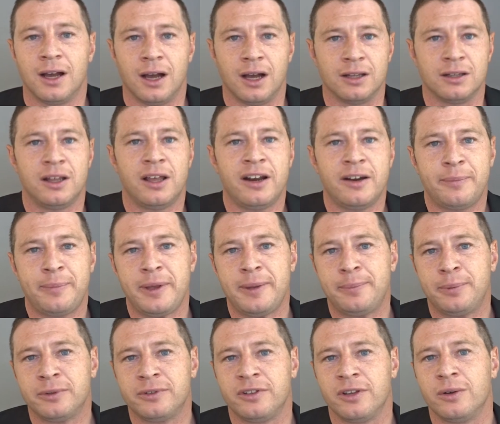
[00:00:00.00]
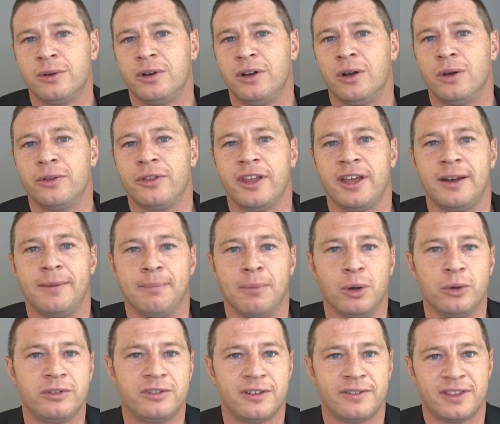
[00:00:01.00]
A lot of people don't know that
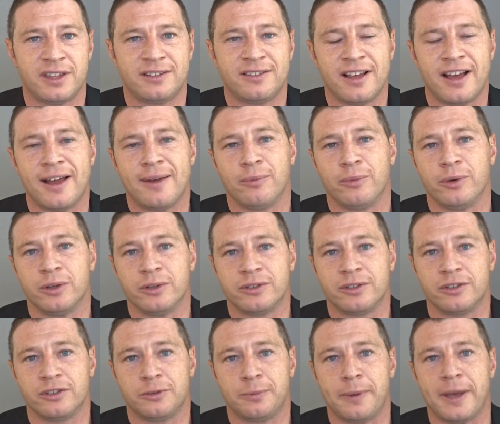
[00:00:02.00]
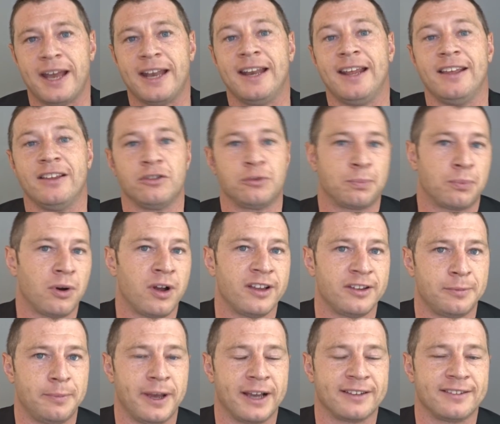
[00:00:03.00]
most of the time realtors spend is
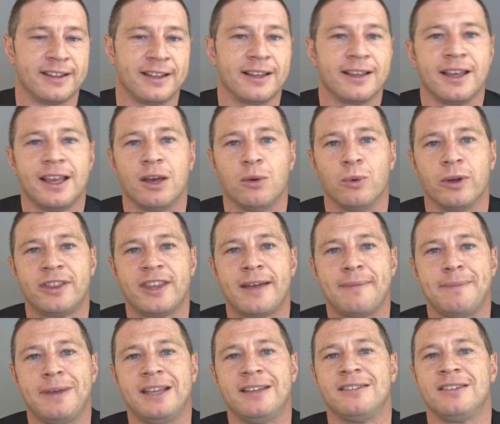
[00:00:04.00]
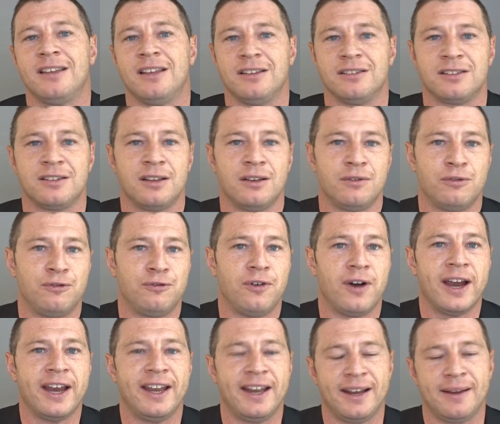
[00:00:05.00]
prospecting. And what that means is
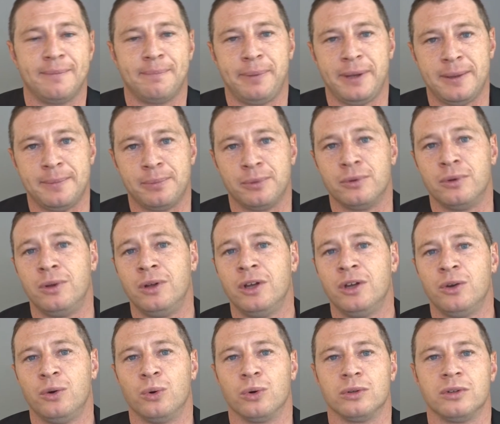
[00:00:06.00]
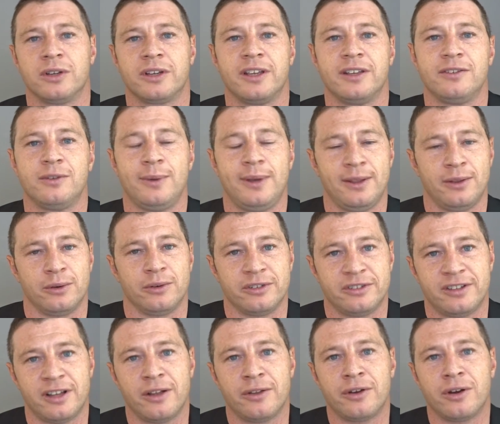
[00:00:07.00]
finding people who are looking to either
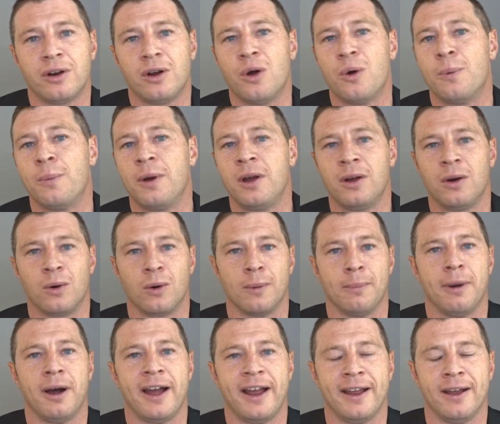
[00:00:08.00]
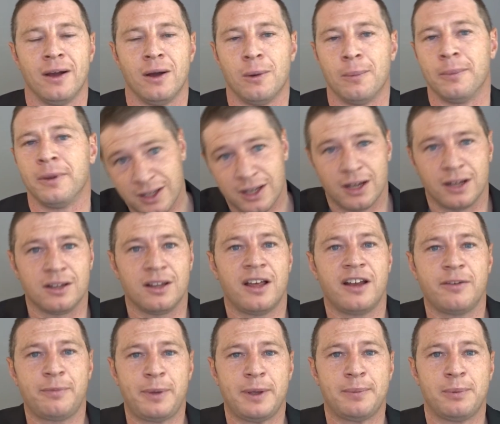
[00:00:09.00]
sell their home or buy a home. A
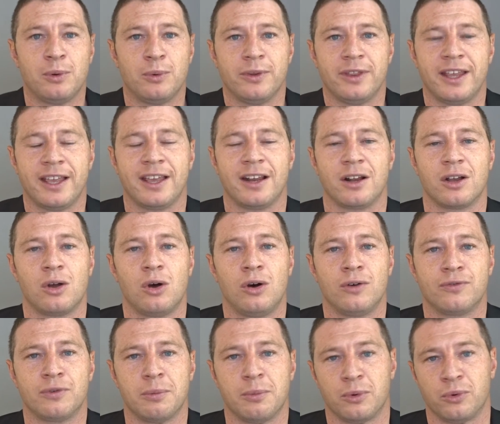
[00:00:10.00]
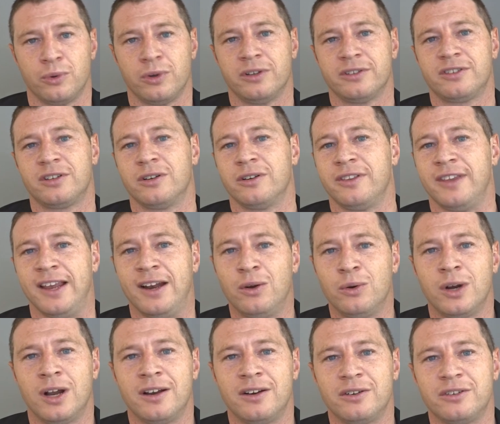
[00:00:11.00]
lot of people, when they get a call from a realtor, they
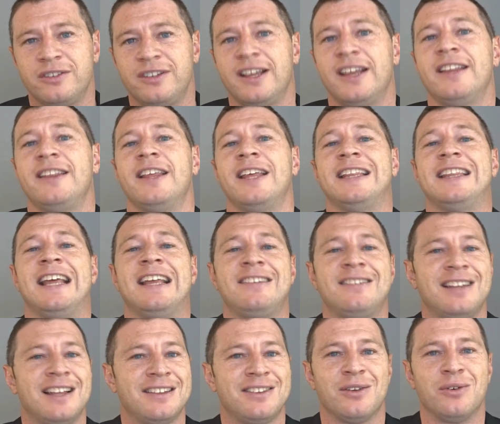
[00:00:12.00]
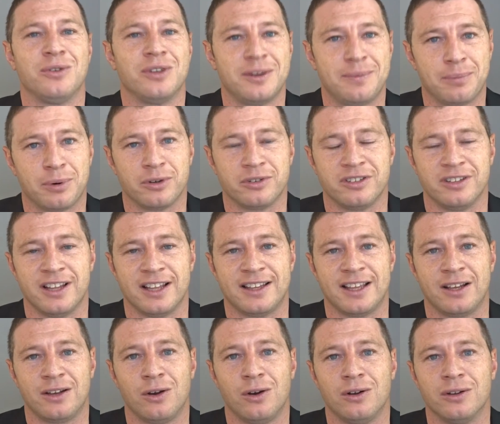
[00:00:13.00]
don't understand that that's not the only person that
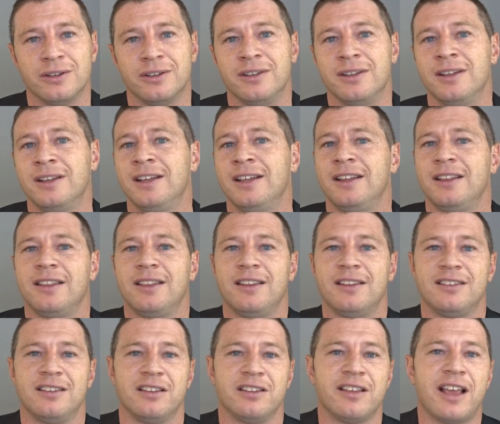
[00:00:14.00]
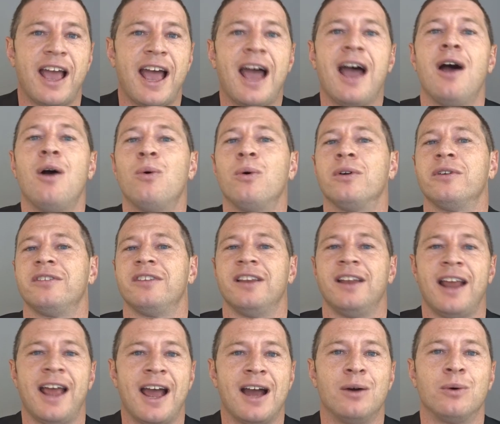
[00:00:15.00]
they called. This is hours
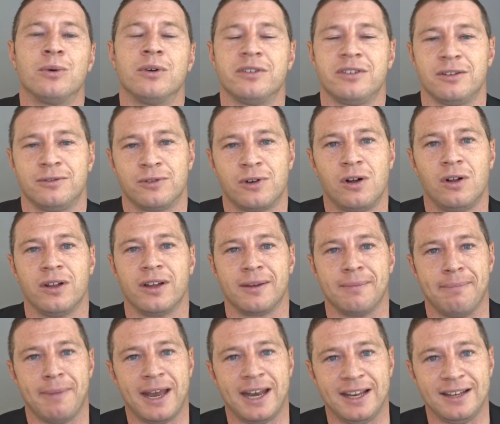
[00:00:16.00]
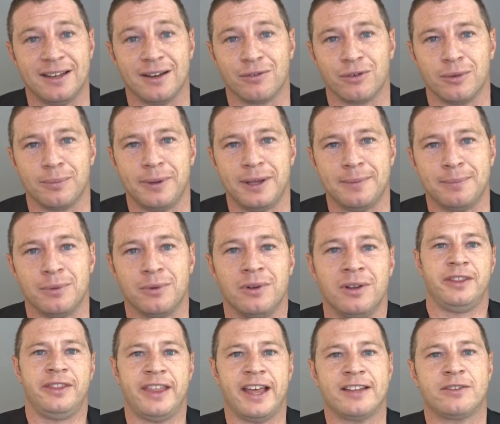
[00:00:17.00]
and hours of calling many different
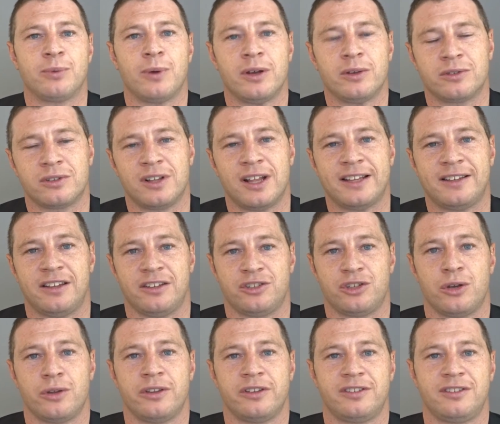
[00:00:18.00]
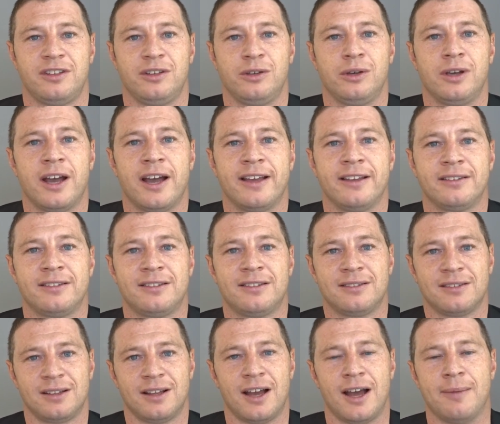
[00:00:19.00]
people. That's why I was glad to show this to you
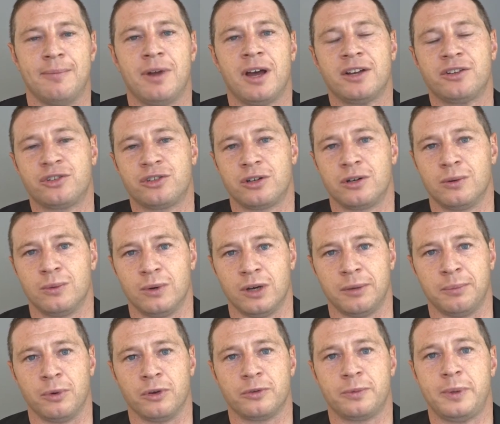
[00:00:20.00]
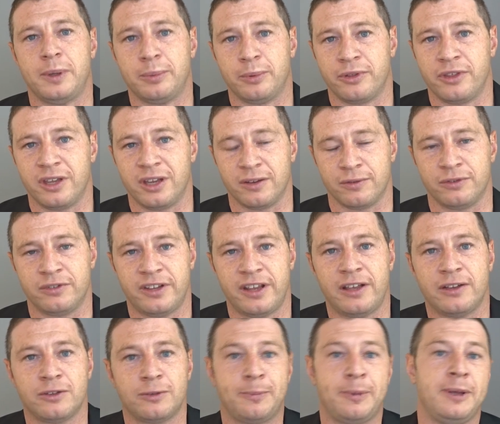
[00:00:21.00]
guys. I'm not sure what most people think of
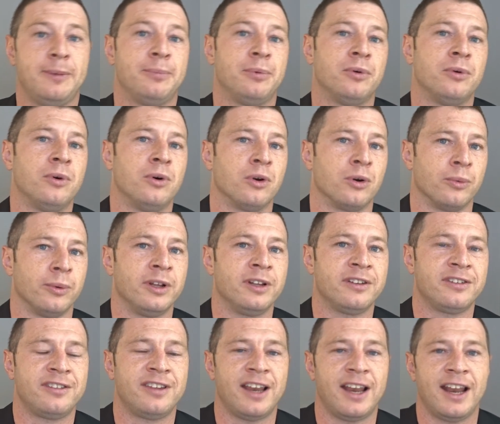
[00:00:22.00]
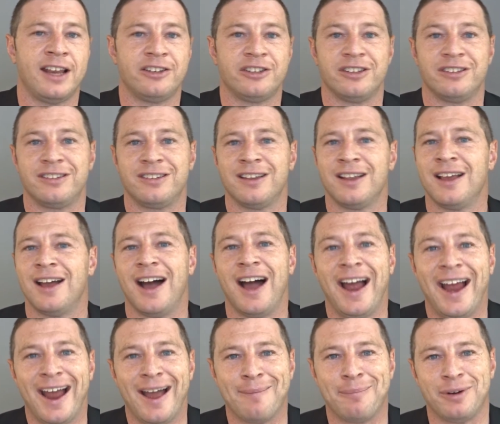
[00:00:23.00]
salespeople or real estate agents.
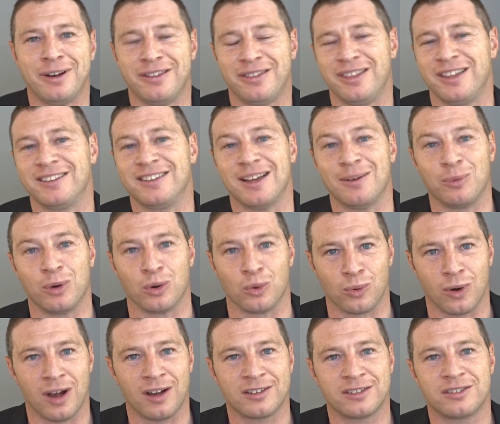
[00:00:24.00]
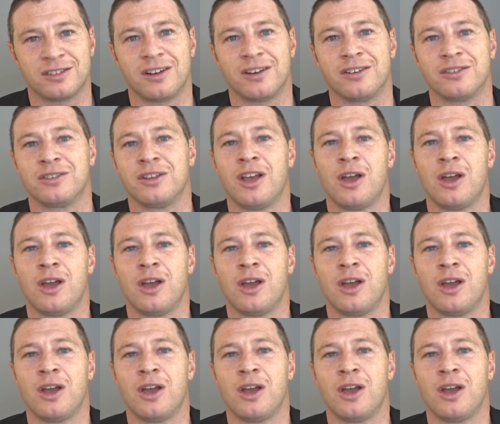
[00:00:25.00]
I happen to think that we're rock stars.